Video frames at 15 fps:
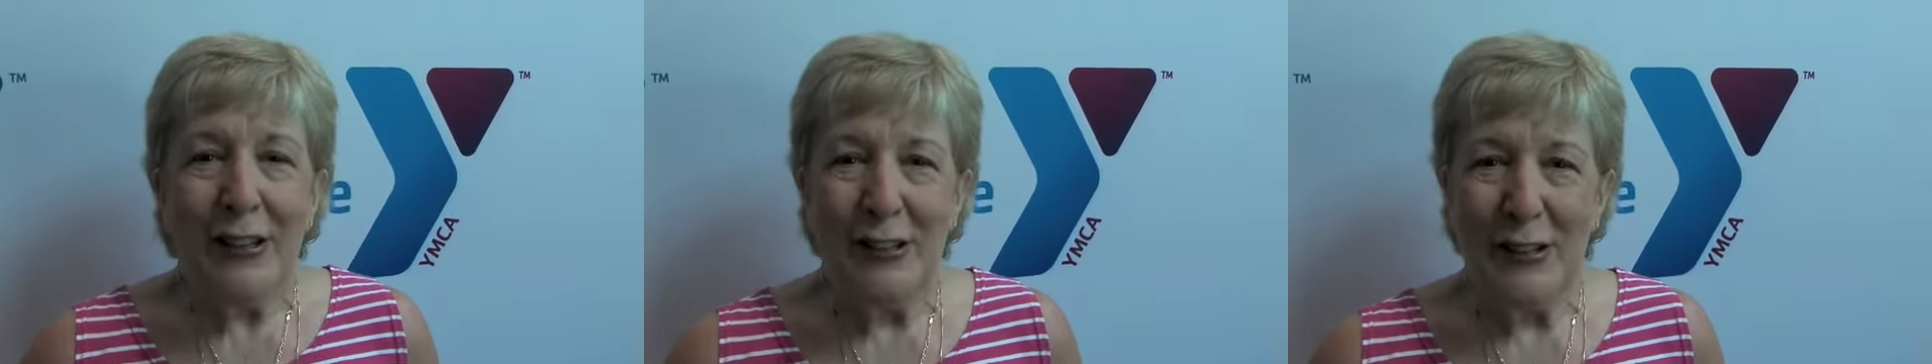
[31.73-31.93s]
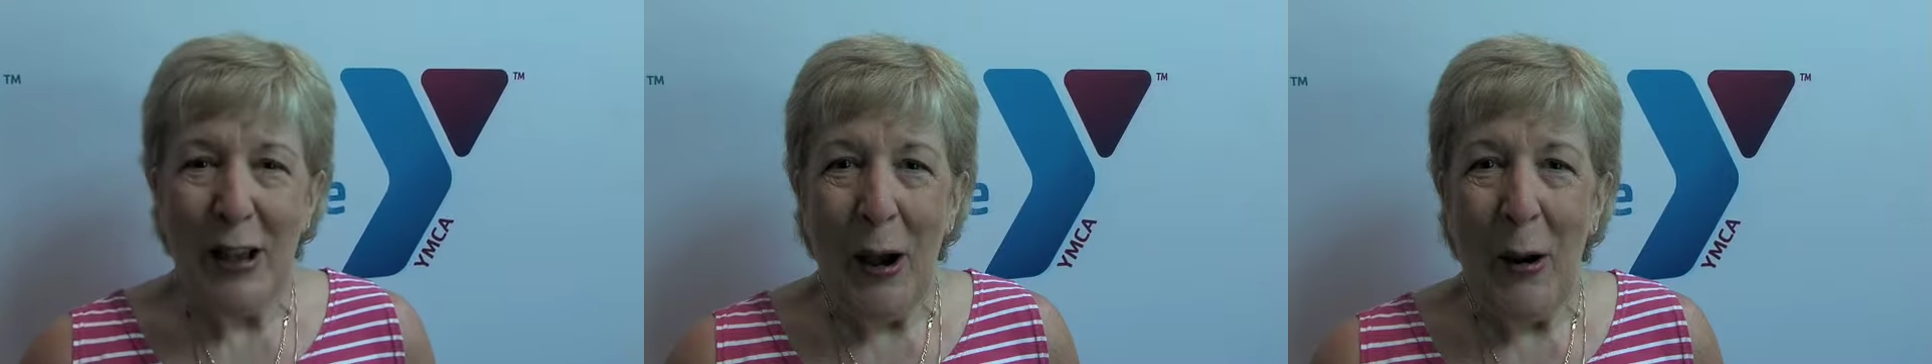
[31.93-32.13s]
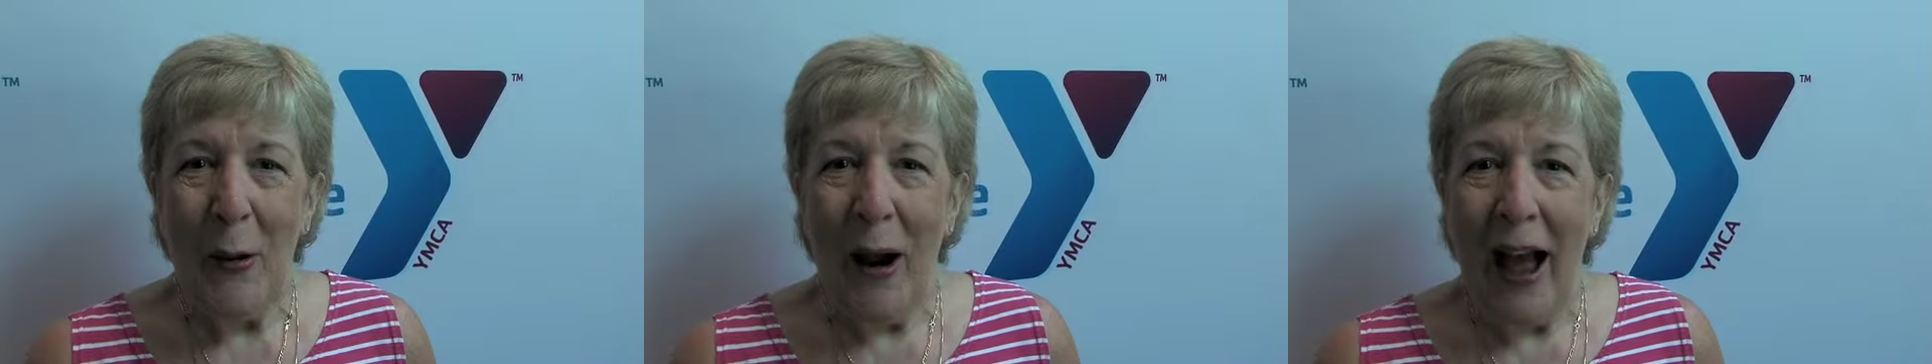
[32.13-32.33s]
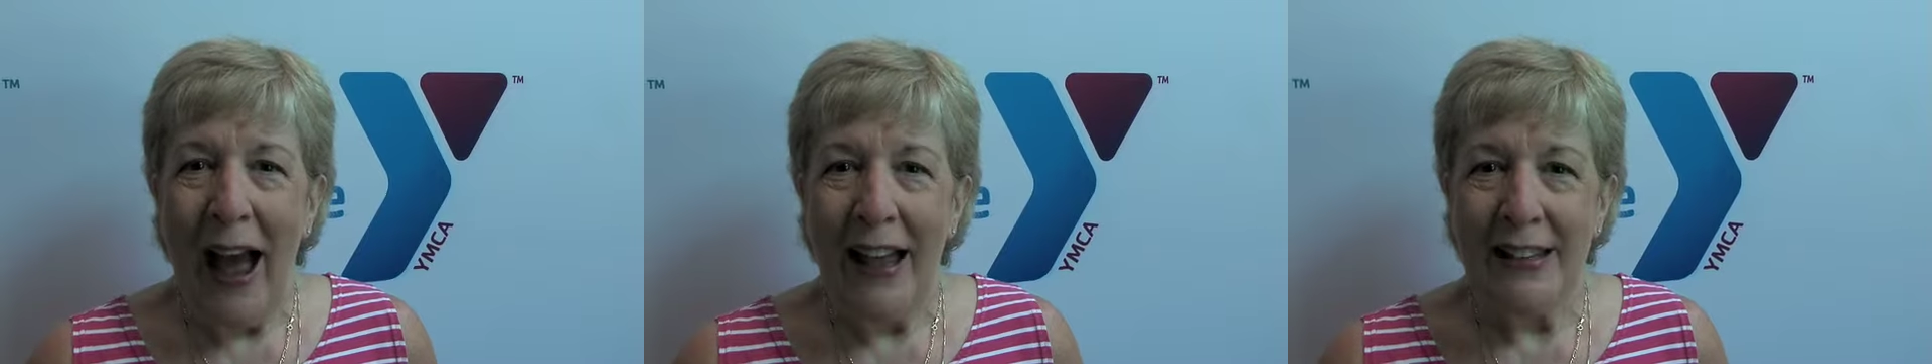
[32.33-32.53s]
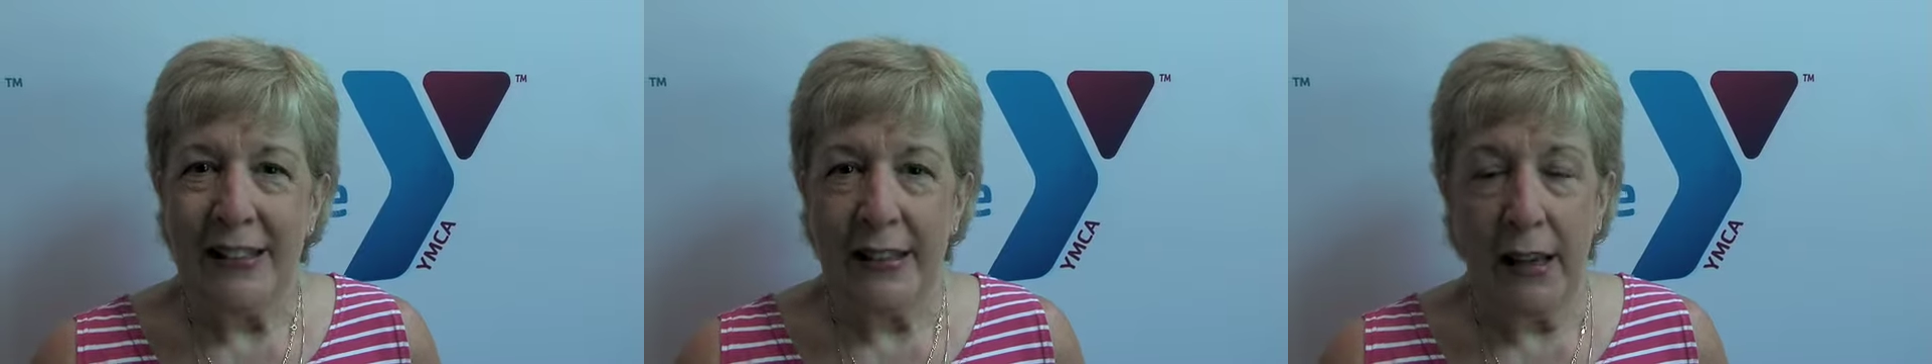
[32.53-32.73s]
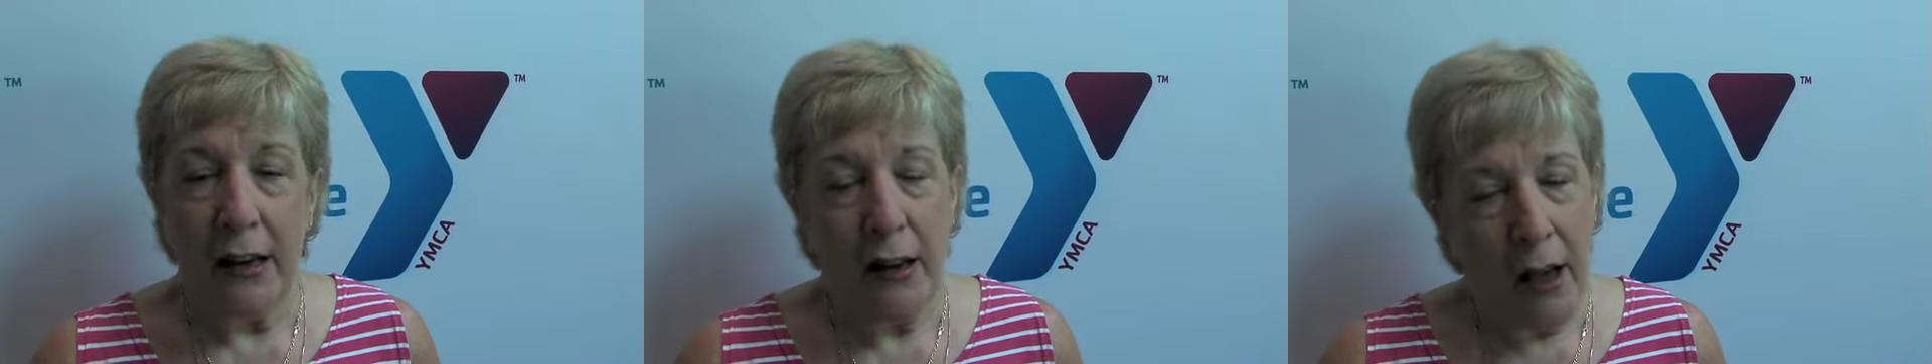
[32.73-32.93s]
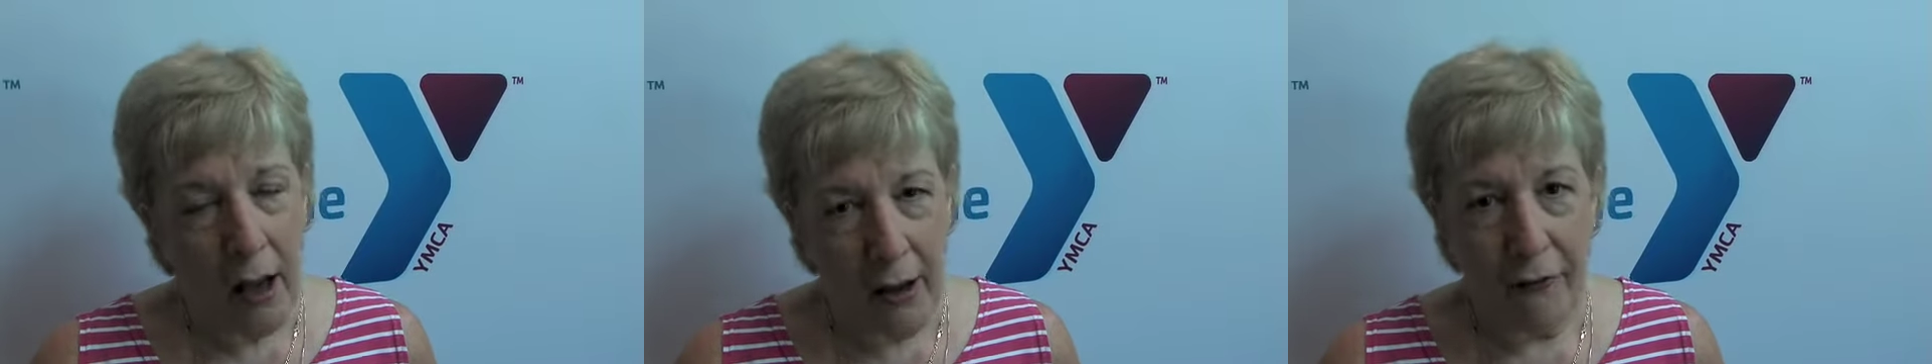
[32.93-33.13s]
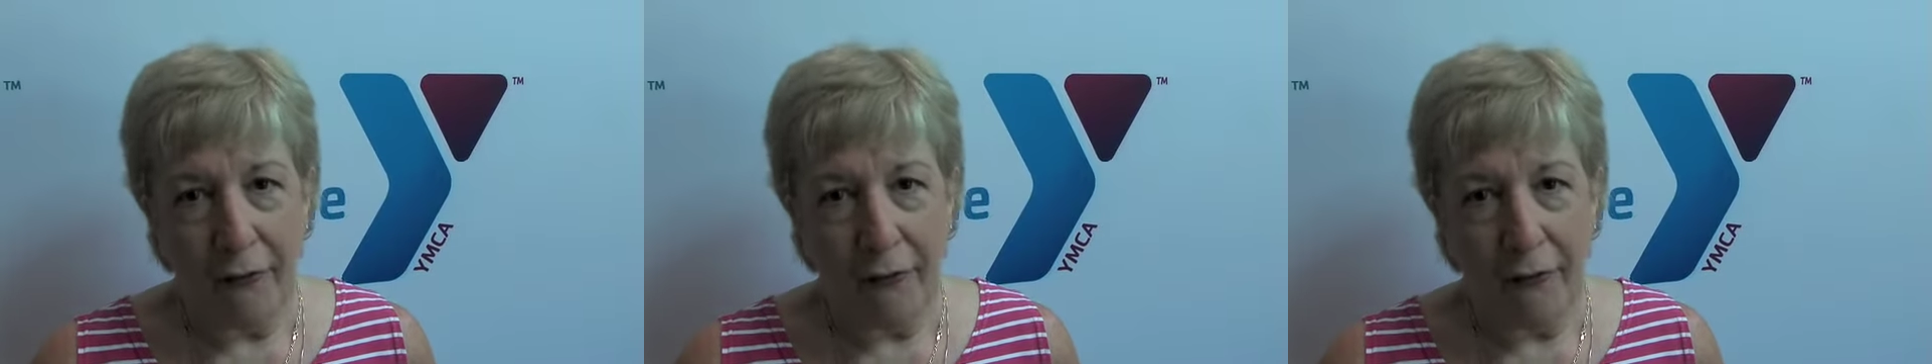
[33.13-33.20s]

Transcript: So I said,